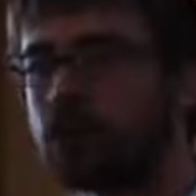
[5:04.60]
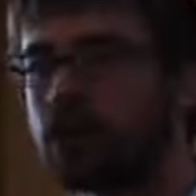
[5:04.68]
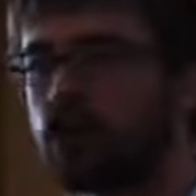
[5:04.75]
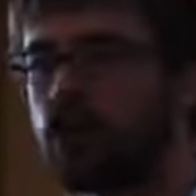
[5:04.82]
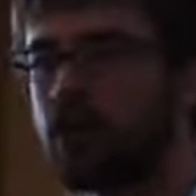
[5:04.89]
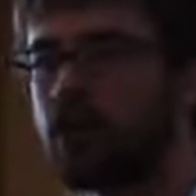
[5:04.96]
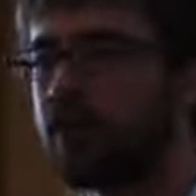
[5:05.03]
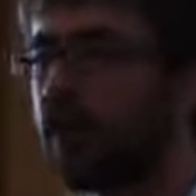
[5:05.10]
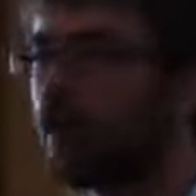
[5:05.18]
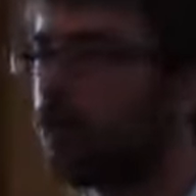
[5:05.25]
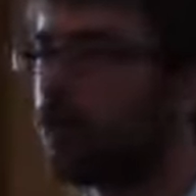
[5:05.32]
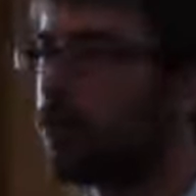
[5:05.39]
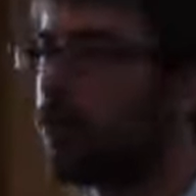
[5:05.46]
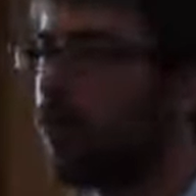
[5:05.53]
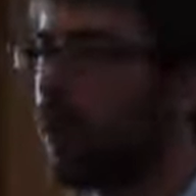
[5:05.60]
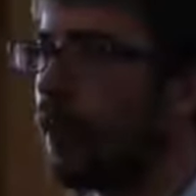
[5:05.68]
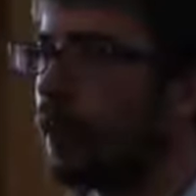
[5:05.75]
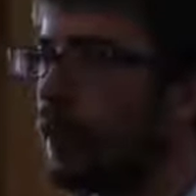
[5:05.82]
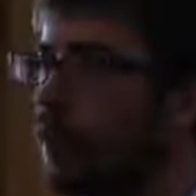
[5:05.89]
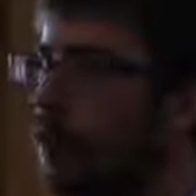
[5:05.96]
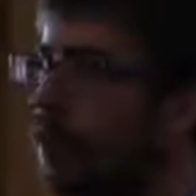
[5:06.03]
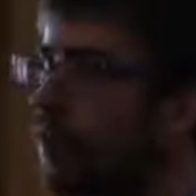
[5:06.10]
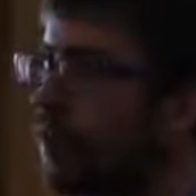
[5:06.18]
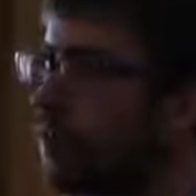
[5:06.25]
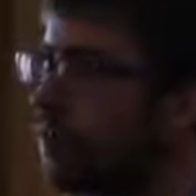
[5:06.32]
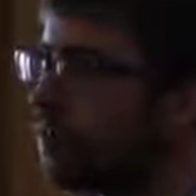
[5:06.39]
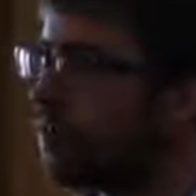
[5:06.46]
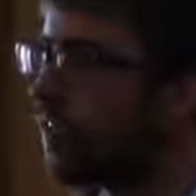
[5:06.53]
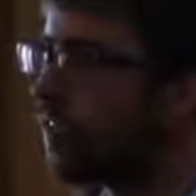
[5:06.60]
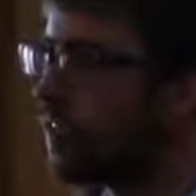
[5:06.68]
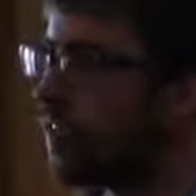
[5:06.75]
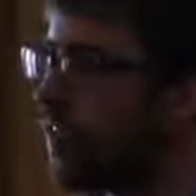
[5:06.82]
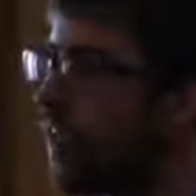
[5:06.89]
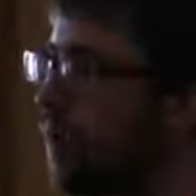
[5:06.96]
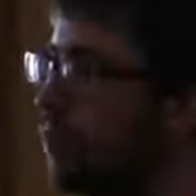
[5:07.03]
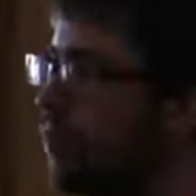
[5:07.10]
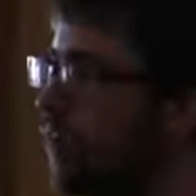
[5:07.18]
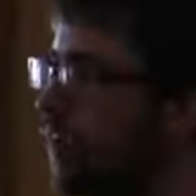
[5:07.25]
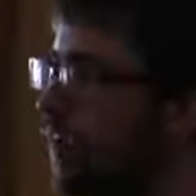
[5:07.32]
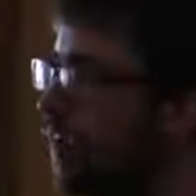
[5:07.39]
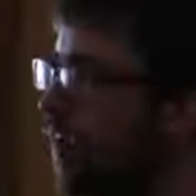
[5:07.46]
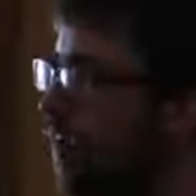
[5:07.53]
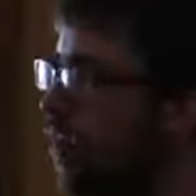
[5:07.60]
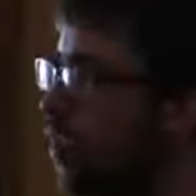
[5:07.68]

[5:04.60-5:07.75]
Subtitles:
a little bit of that work but had not gone into the depth of it,